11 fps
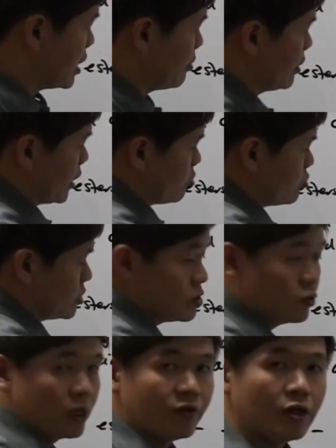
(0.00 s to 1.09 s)
carbon and hydrogens
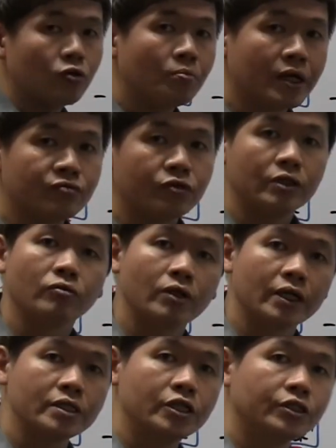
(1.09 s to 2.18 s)
don't have any lone pairs for
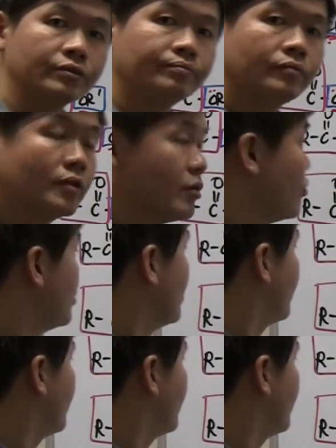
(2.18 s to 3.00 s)
delocalization. Very